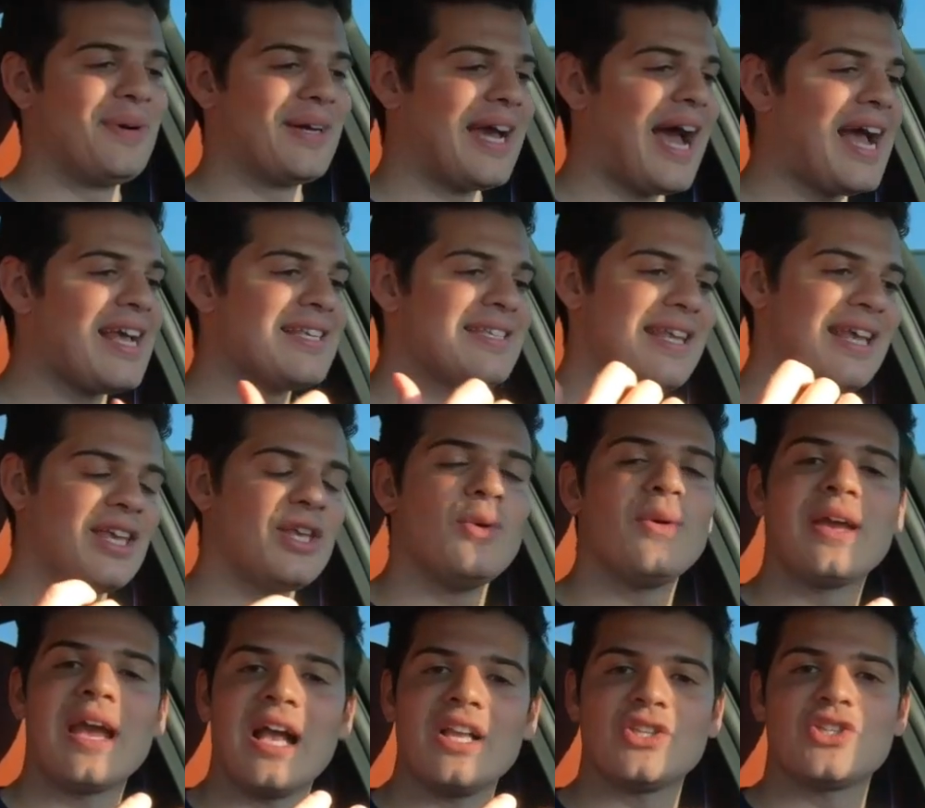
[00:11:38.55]
But guys, thank
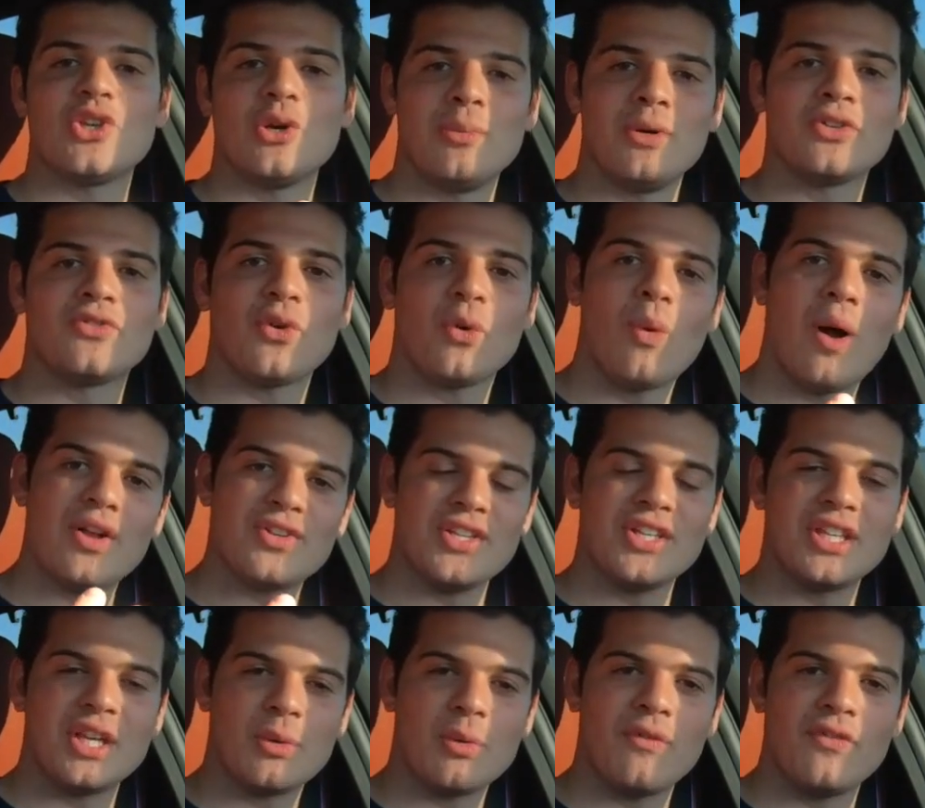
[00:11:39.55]
you again so much for
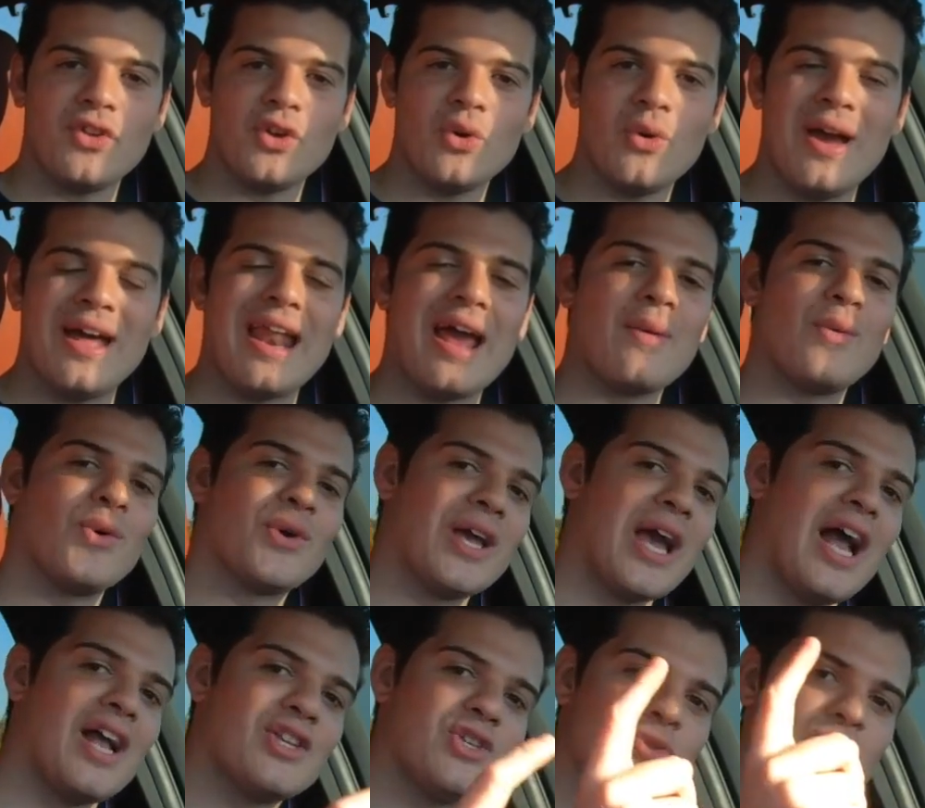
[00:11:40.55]
watching the review, and I will
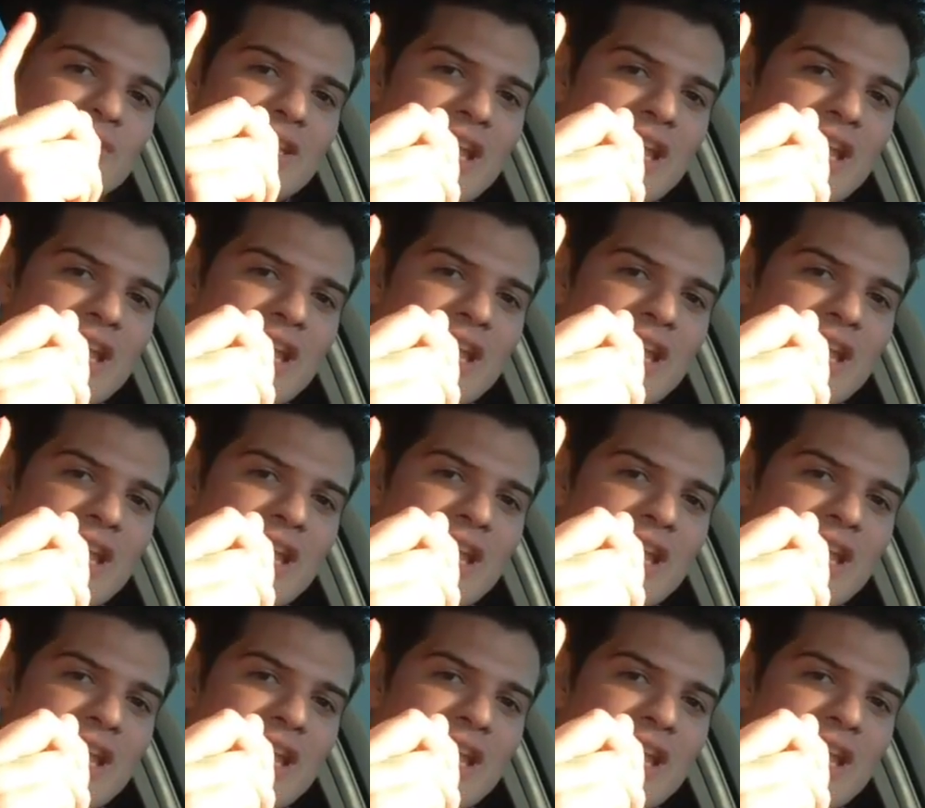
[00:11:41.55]
catch you